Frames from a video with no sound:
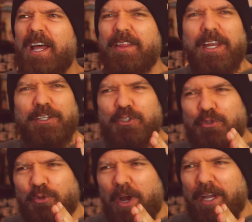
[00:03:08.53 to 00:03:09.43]
that is
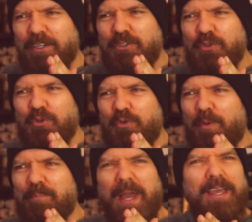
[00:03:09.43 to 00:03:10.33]
trying to
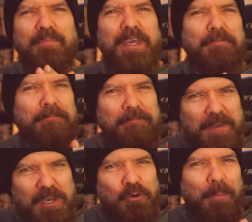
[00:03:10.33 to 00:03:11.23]
make me feel